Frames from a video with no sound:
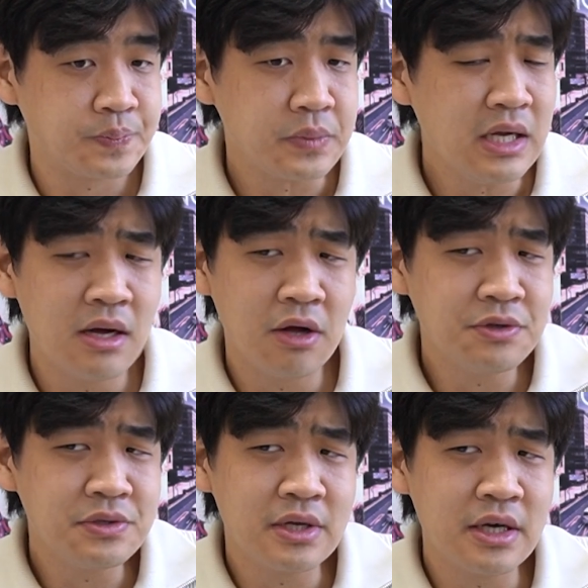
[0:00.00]
Yeah.
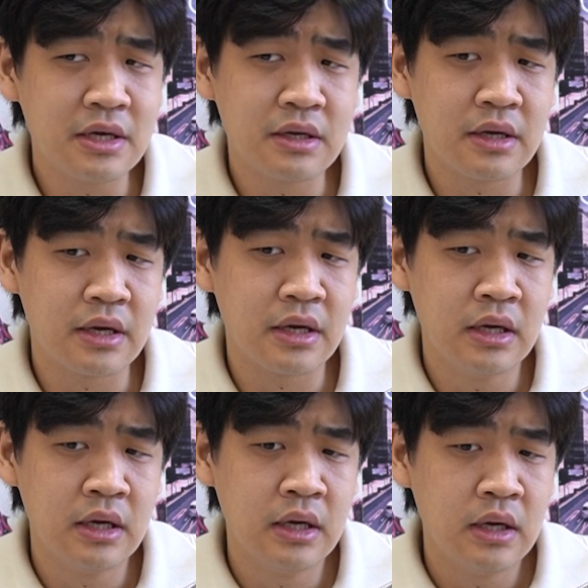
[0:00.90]
Also, they
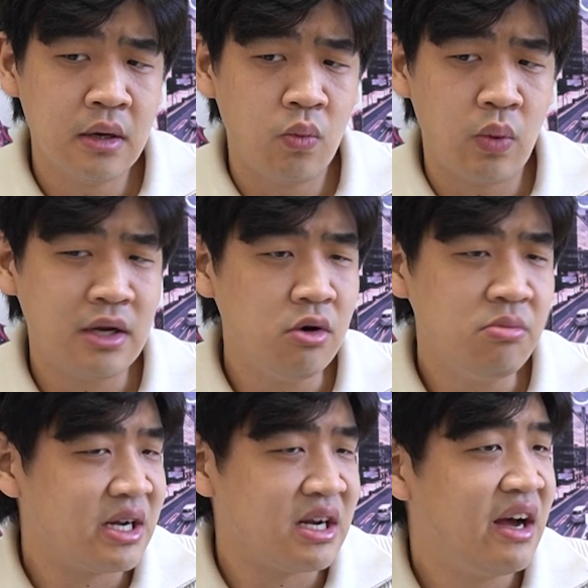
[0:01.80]
went home
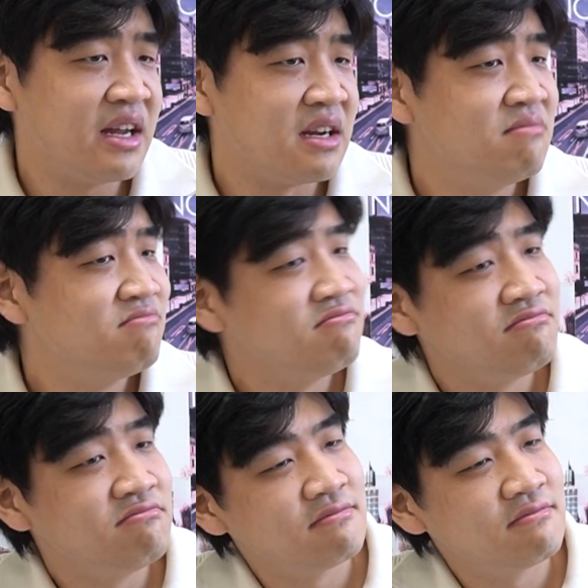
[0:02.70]
by 9.
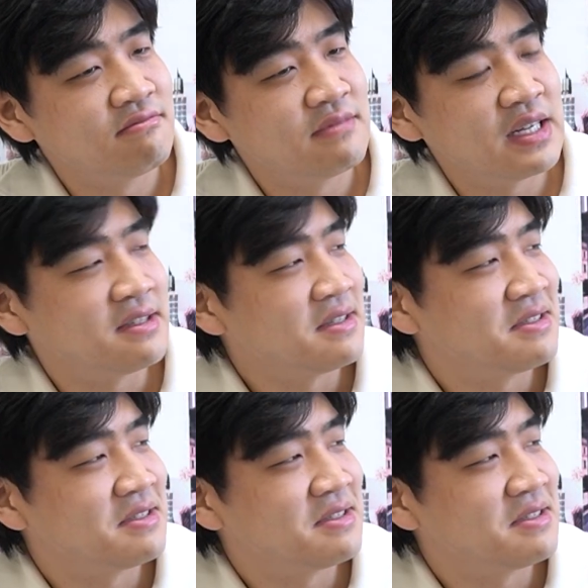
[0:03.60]
It's